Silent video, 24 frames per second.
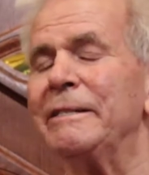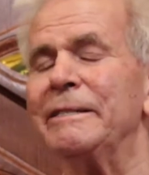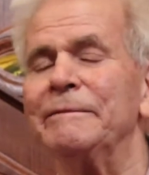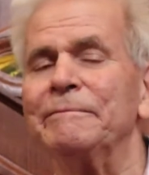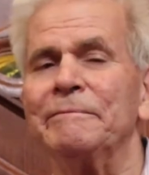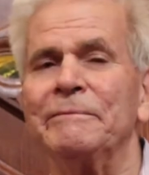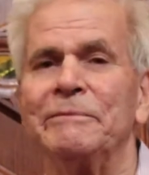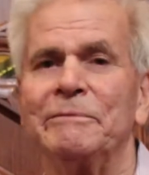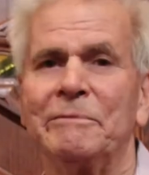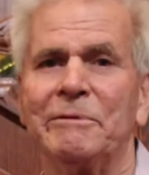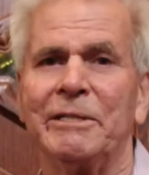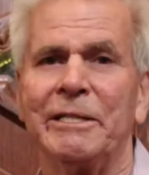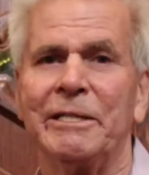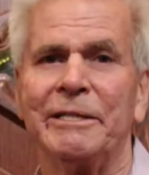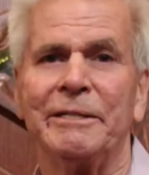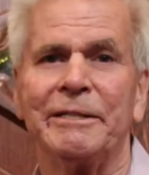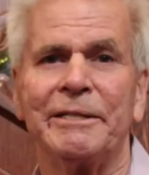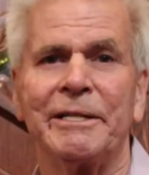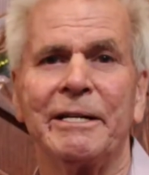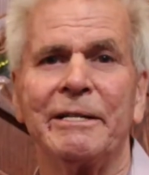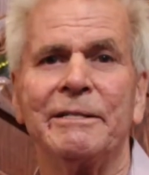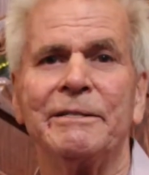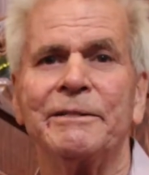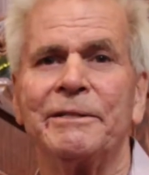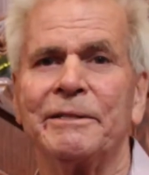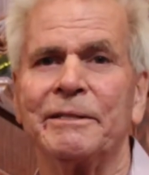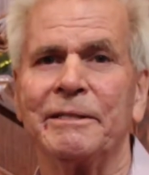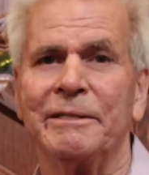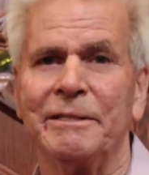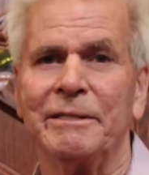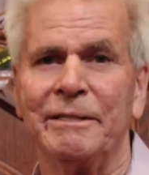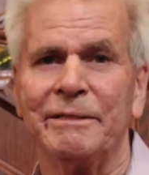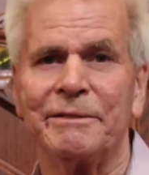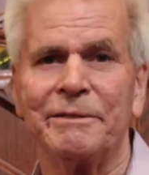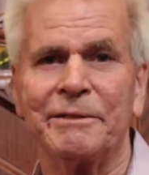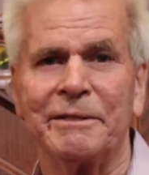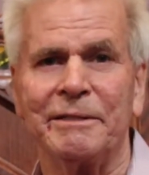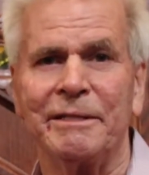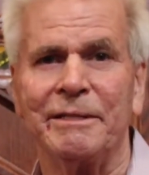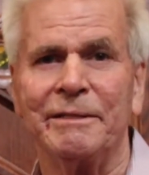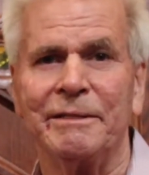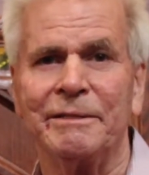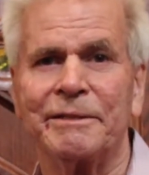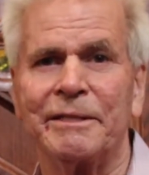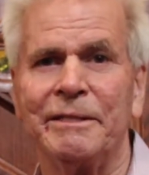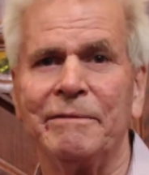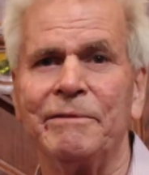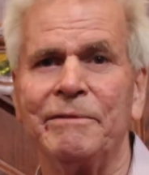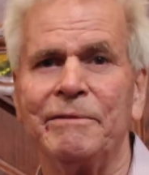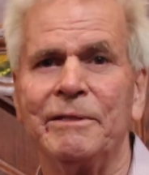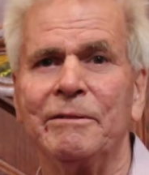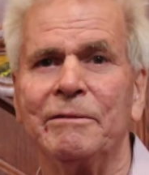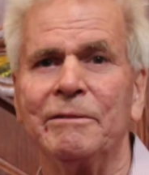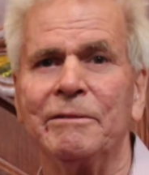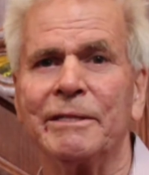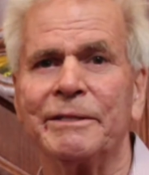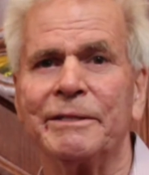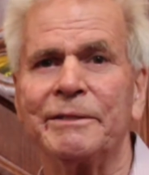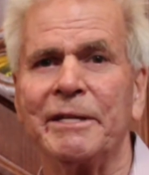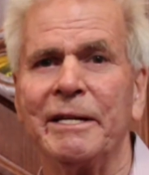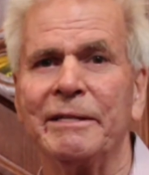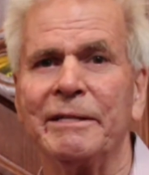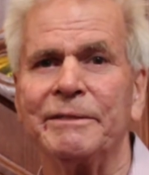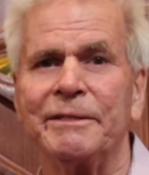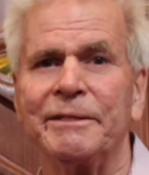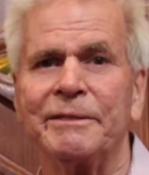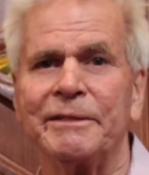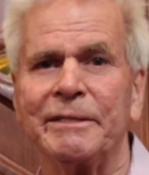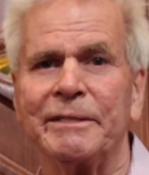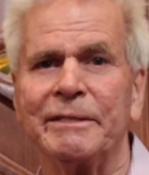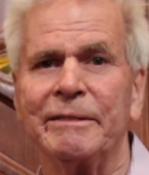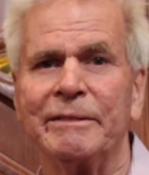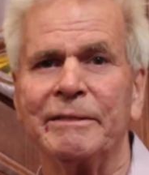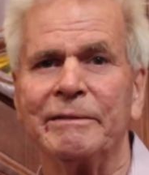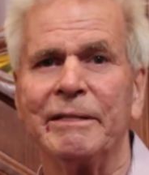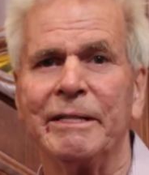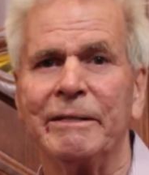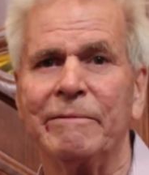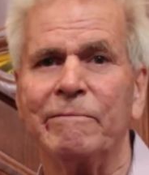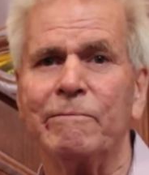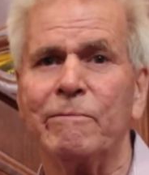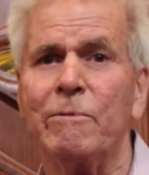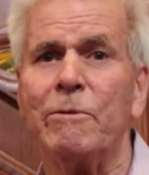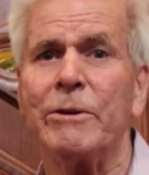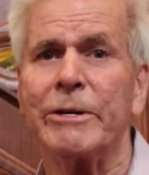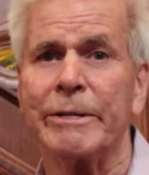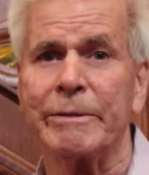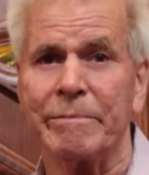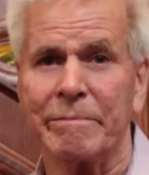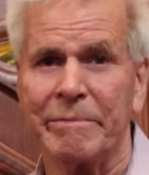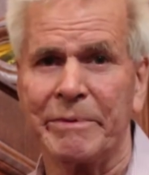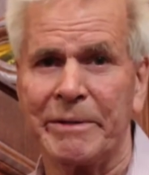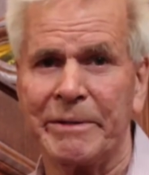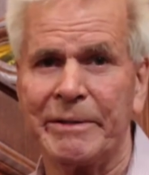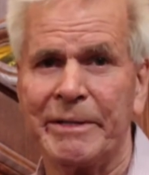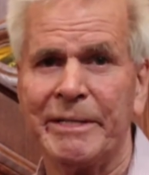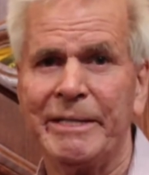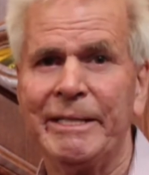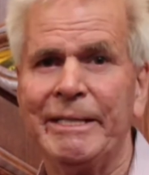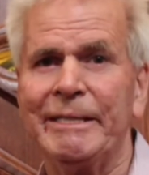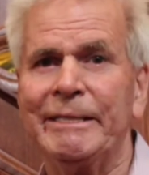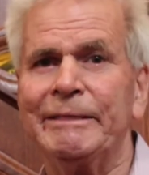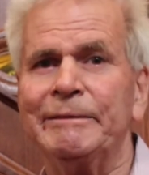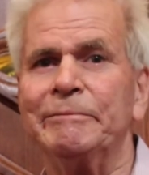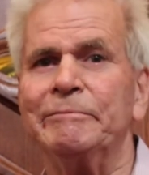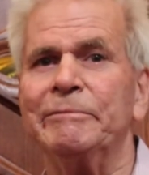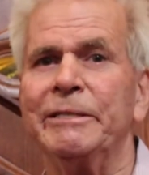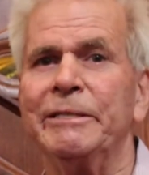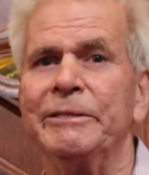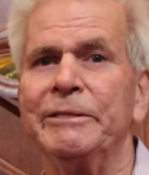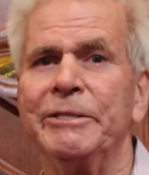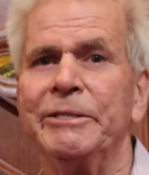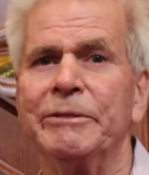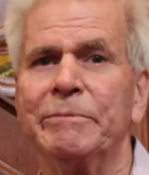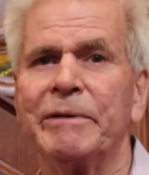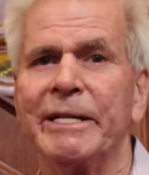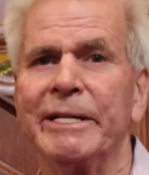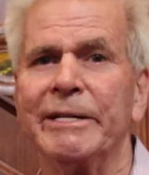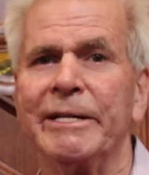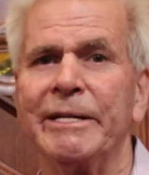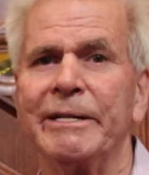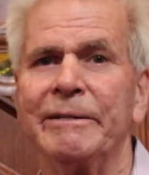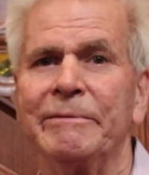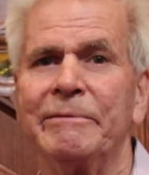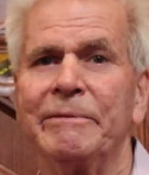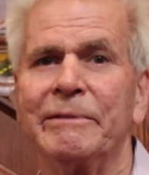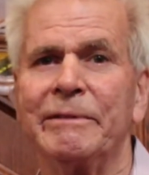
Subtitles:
what it does is give you a sense of warmth when you play